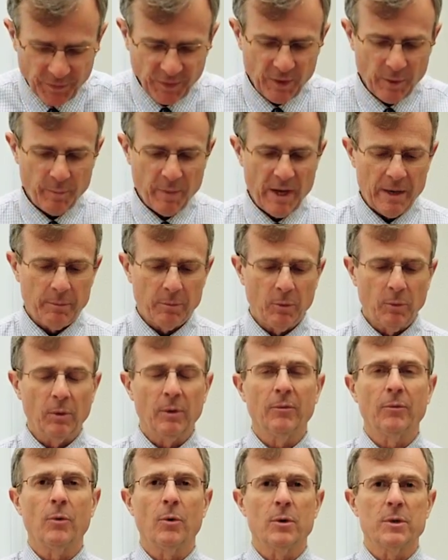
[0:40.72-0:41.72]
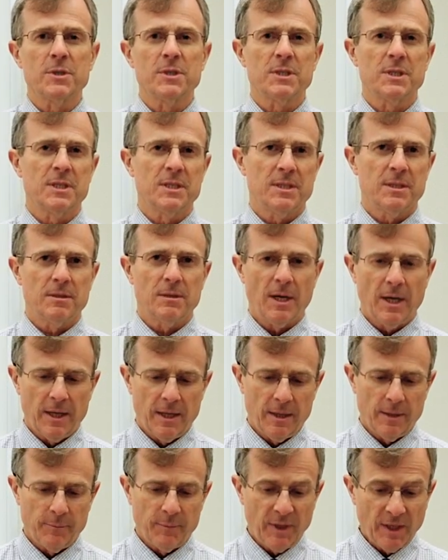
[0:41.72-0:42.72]
the paper will of course,
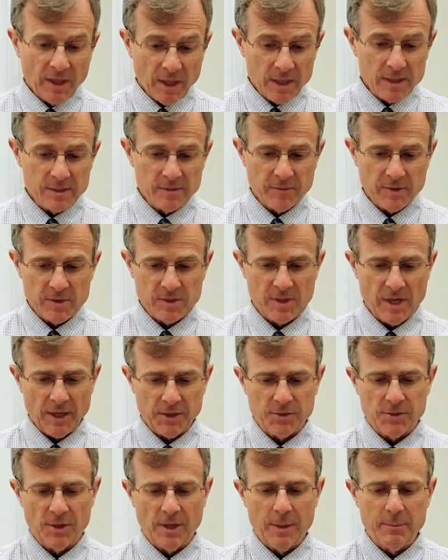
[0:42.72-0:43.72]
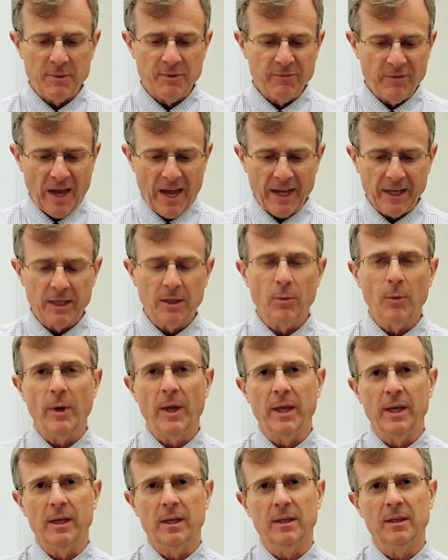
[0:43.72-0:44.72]
uh, because of the suction, I'm
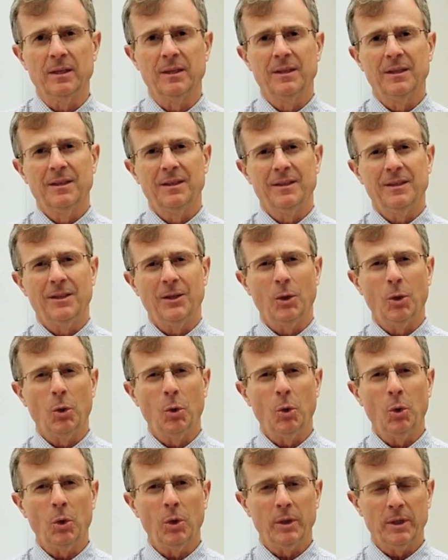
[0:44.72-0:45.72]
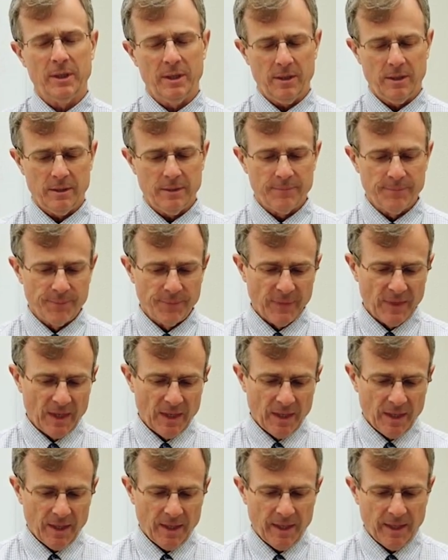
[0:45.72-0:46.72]
evacuating the hole here
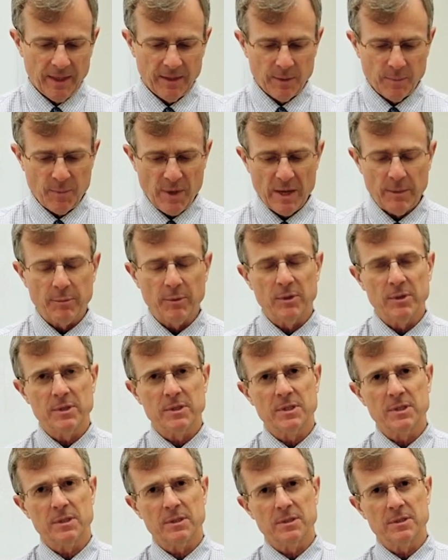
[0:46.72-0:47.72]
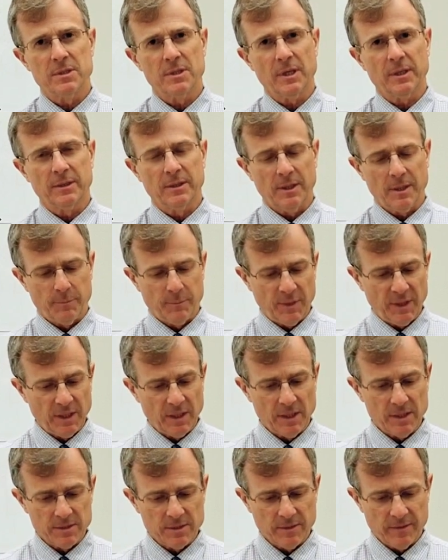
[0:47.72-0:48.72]
and the paper is sucked up
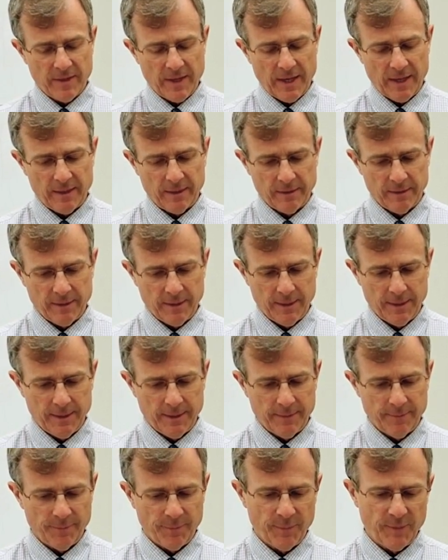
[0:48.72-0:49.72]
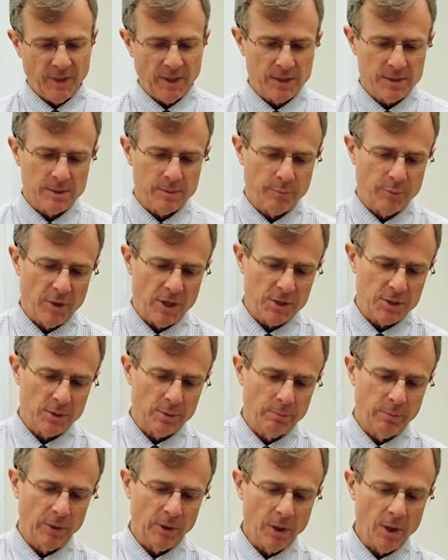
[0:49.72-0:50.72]
because of that, uh, because the
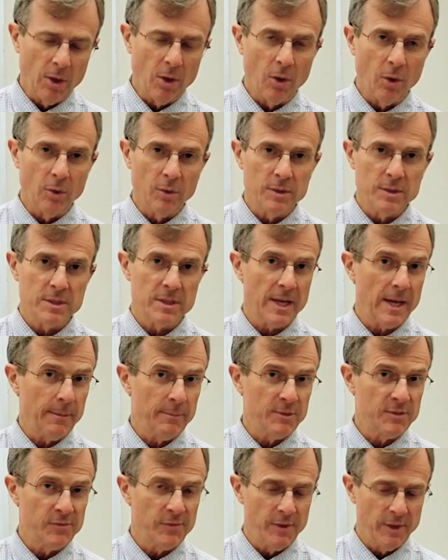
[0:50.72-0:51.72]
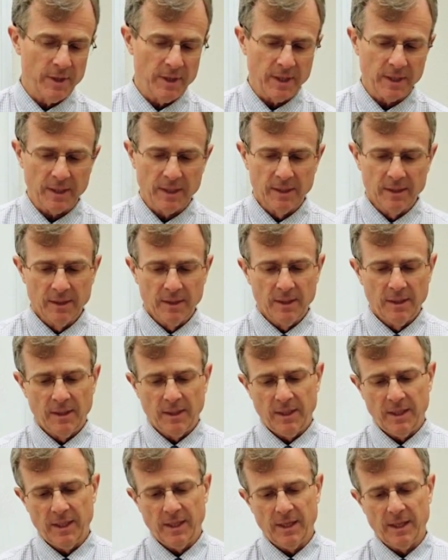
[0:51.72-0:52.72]
pressure below is atmospheric
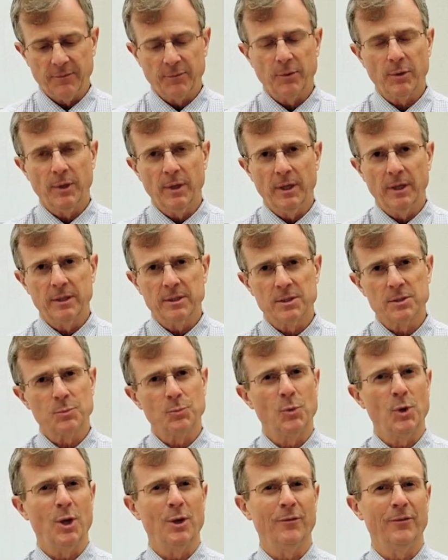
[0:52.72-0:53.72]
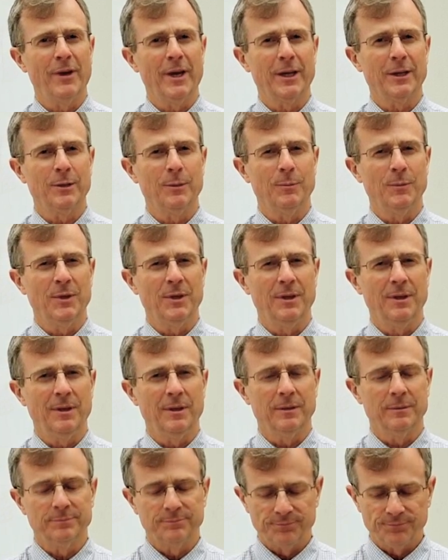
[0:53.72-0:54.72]
and I've created a small vacuum in
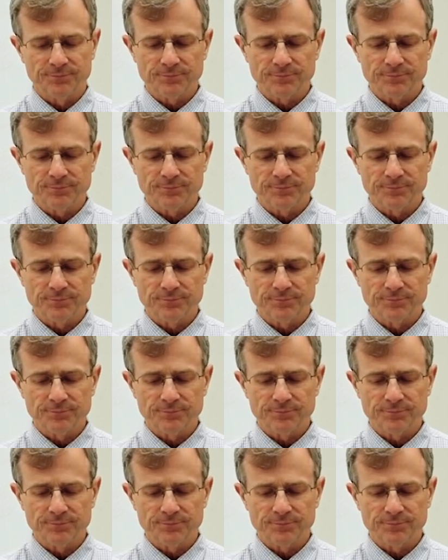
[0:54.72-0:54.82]
here.